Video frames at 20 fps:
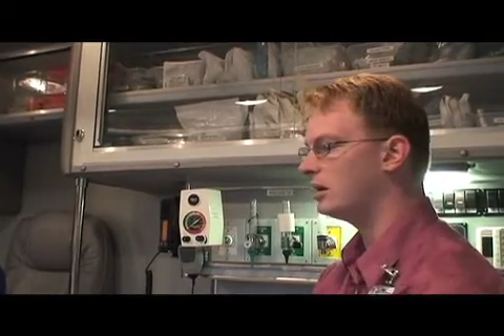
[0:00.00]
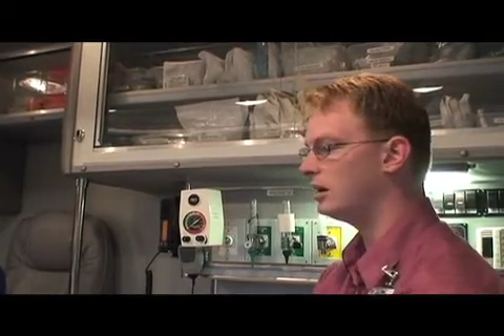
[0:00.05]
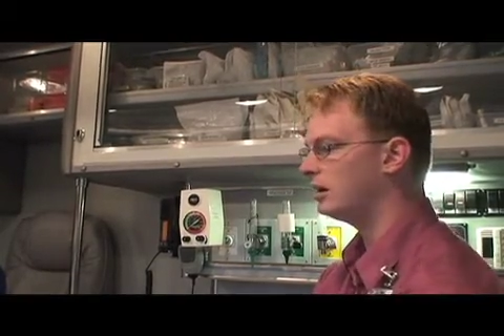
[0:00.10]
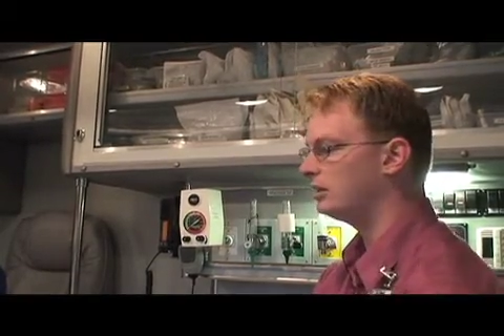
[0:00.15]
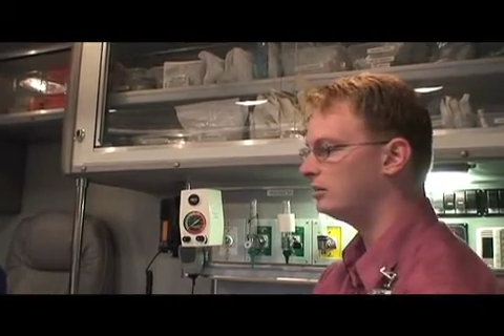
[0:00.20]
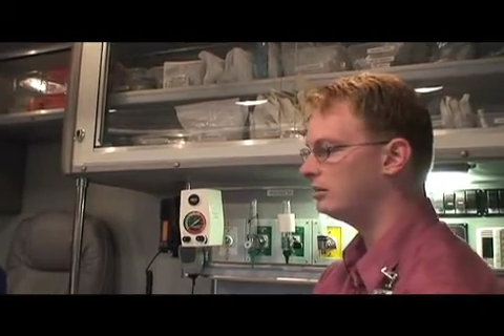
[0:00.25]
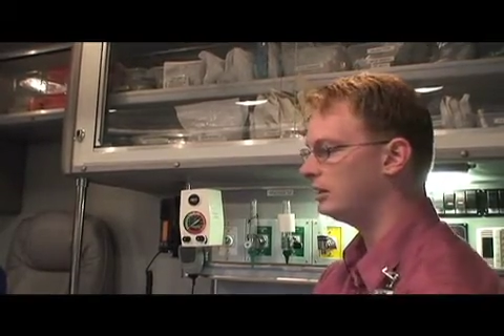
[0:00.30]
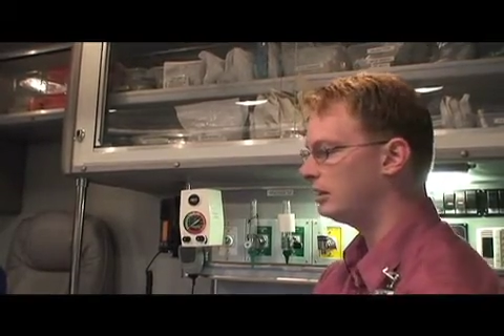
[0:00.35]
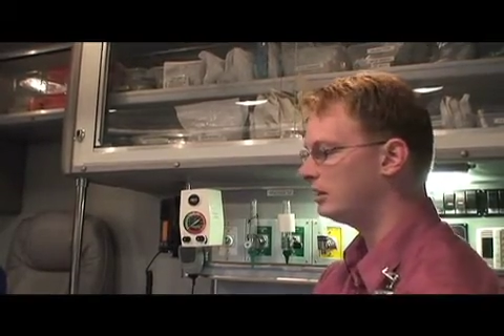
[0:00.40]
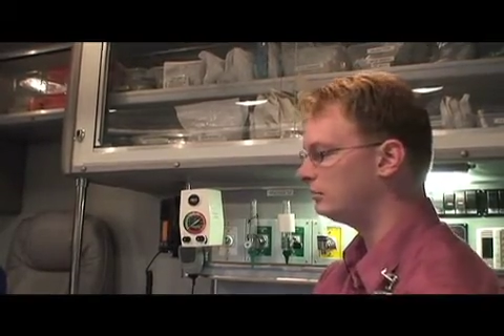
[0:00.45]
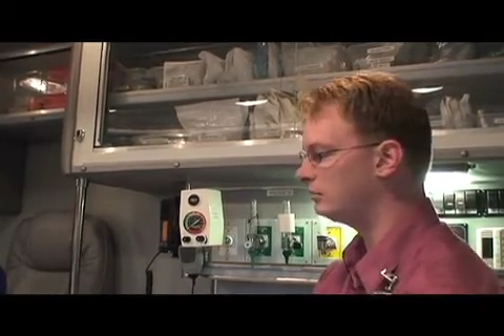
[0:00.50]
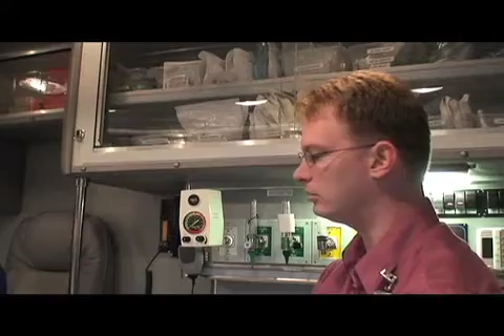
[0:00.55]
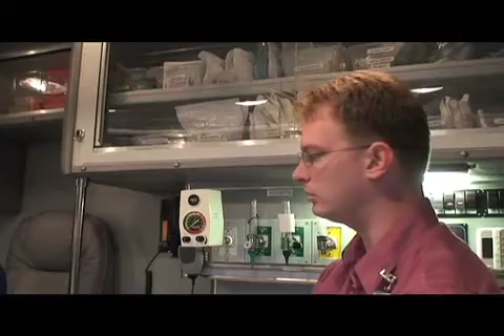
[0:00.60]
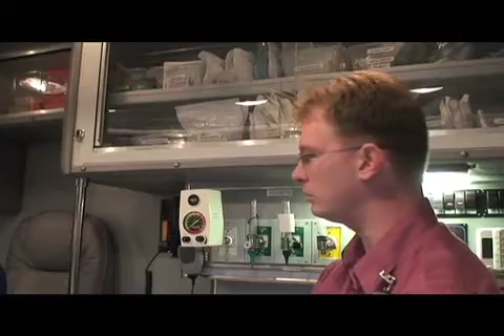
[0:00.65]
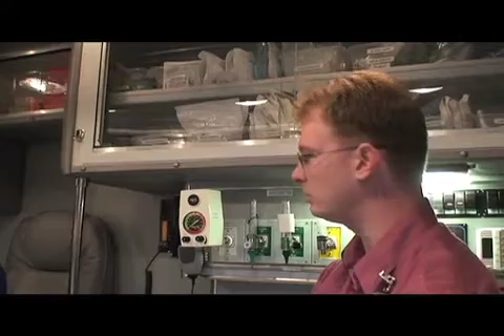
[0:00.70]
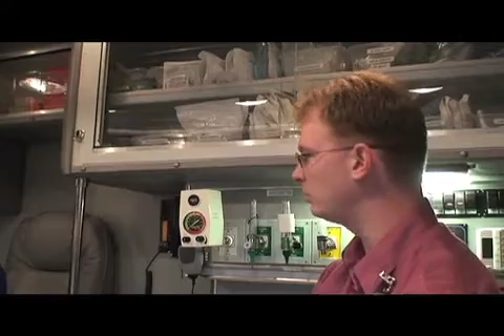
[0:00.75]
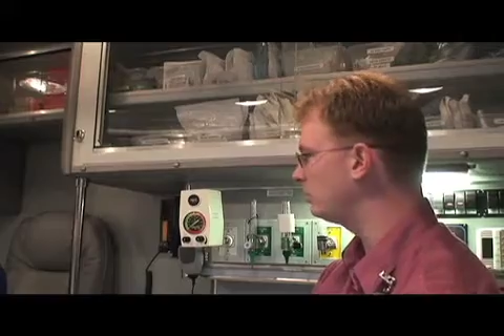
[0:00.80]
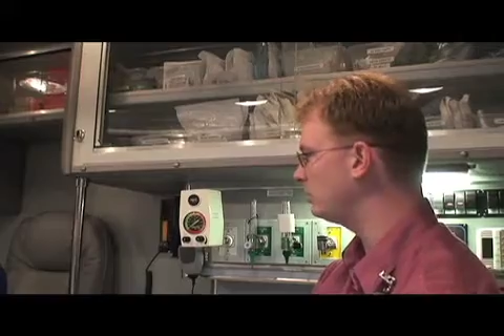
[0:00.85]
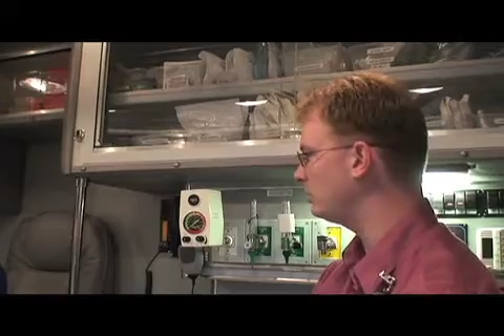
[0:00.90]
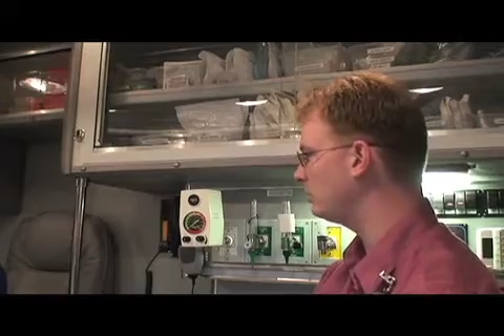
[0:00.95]

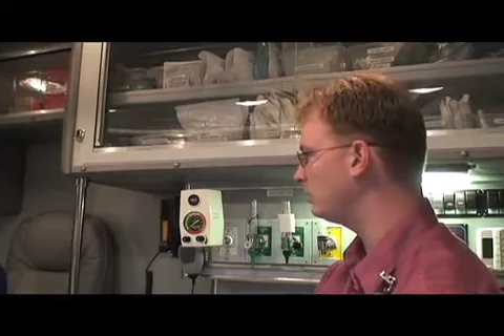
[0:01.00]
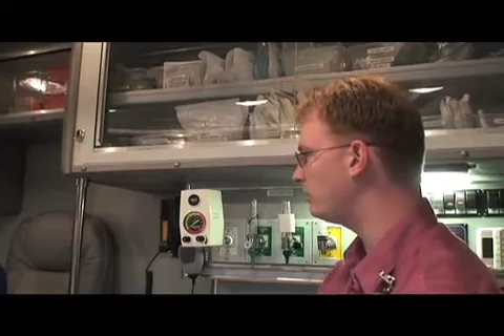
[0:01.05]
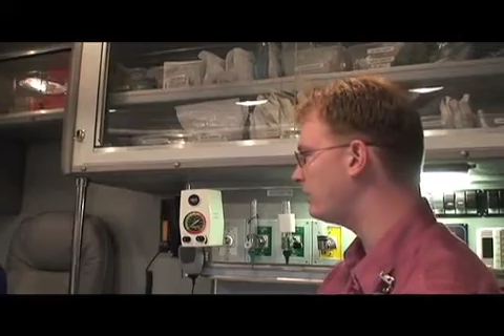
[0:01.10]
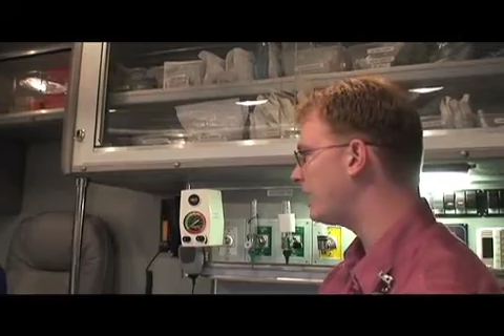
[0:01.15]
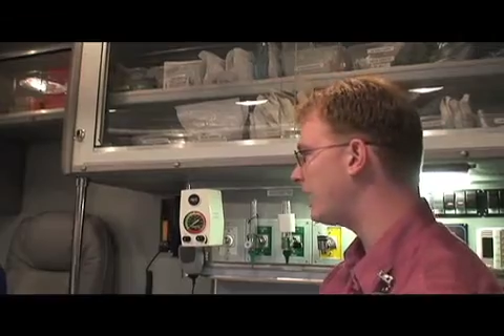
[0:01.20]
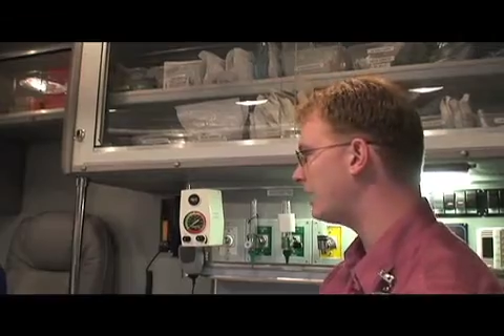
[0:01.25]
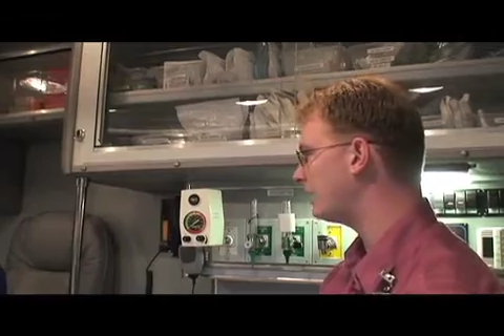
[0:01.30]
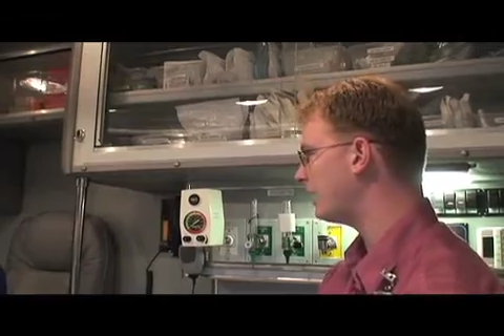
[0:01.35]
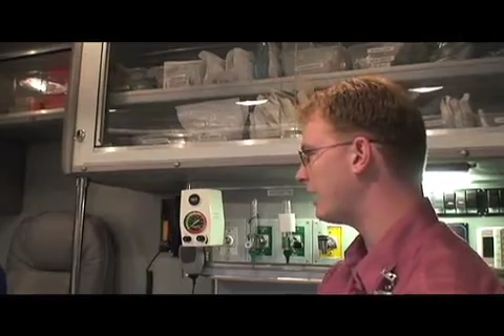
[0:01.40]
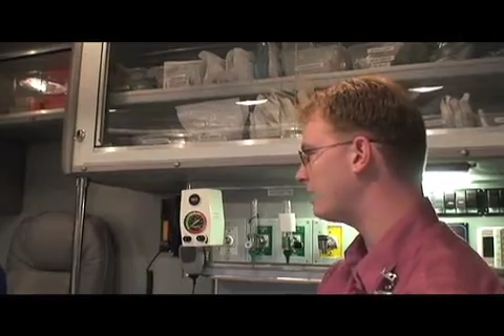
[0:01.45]
including in the back,